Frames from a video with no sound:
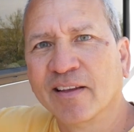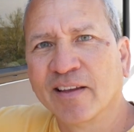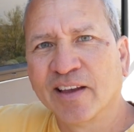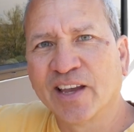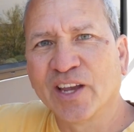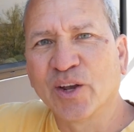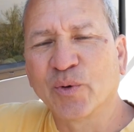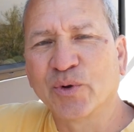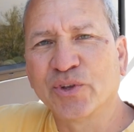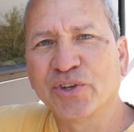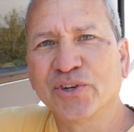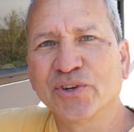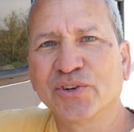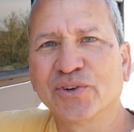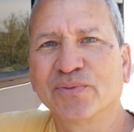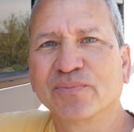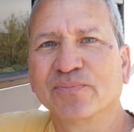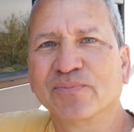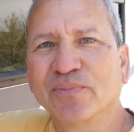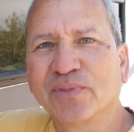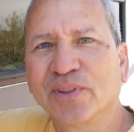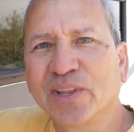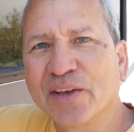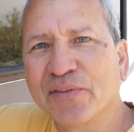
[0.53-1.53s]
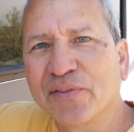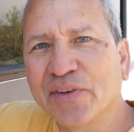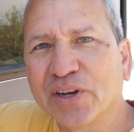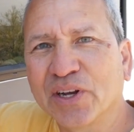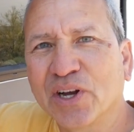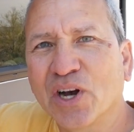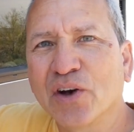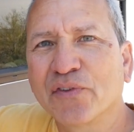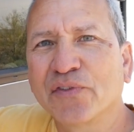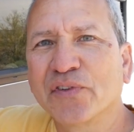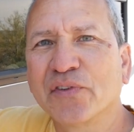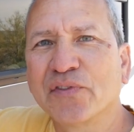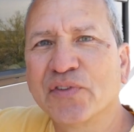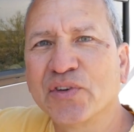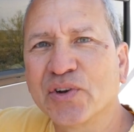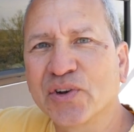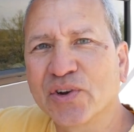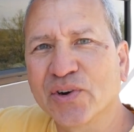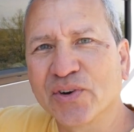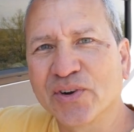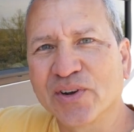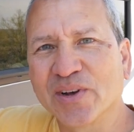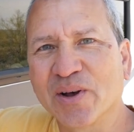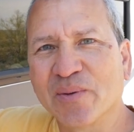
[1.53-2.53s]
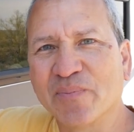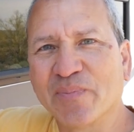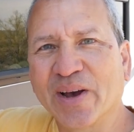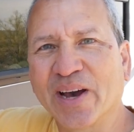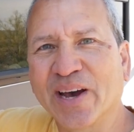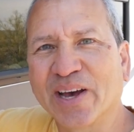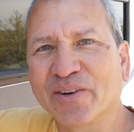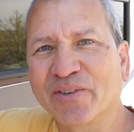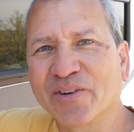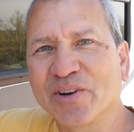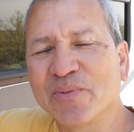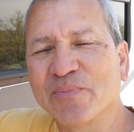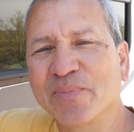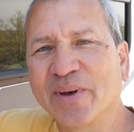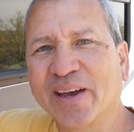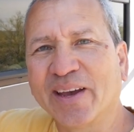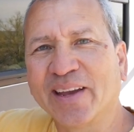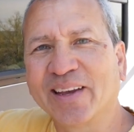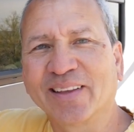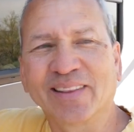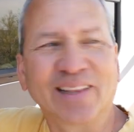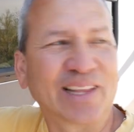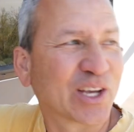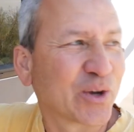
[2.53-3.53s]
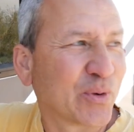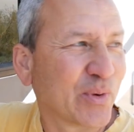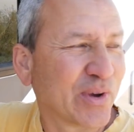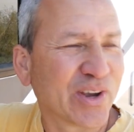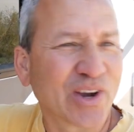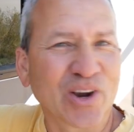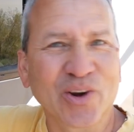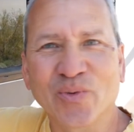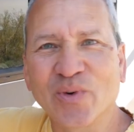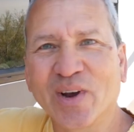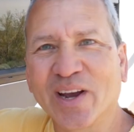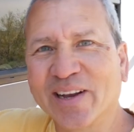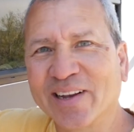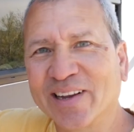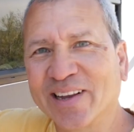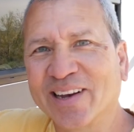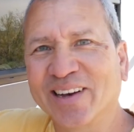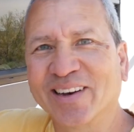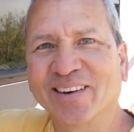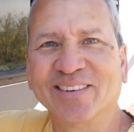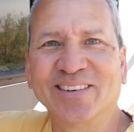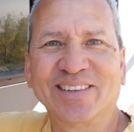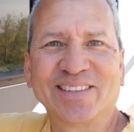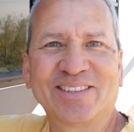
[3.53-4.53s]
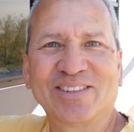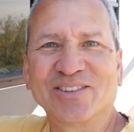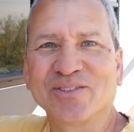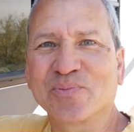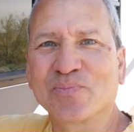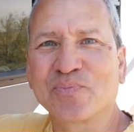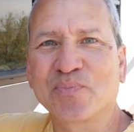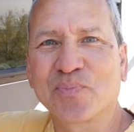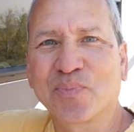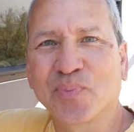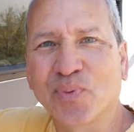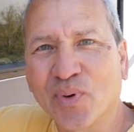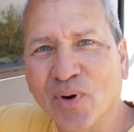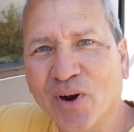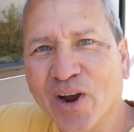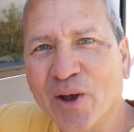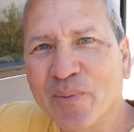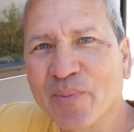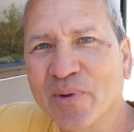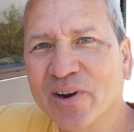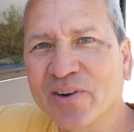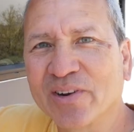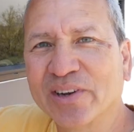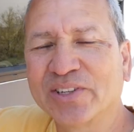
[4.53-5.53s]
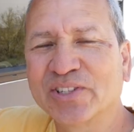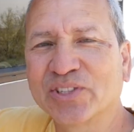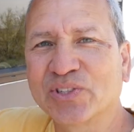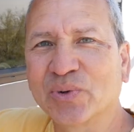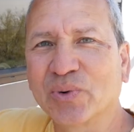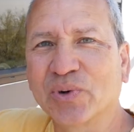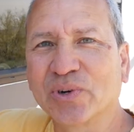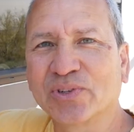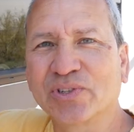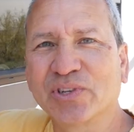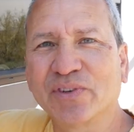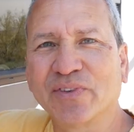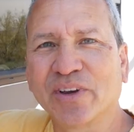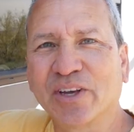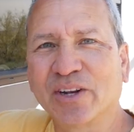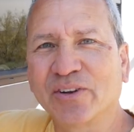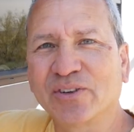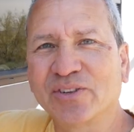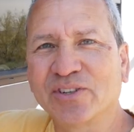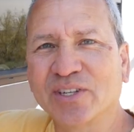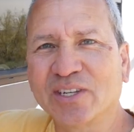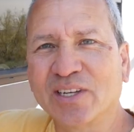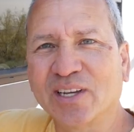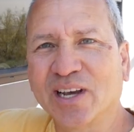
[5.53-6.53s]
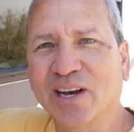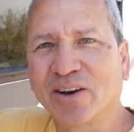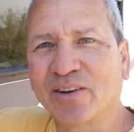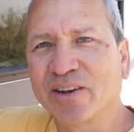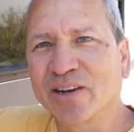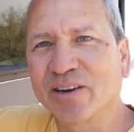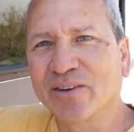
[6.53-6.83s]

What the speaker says: Hey, when you're living off of your battery bank like we are right now, it's your primary source of energy out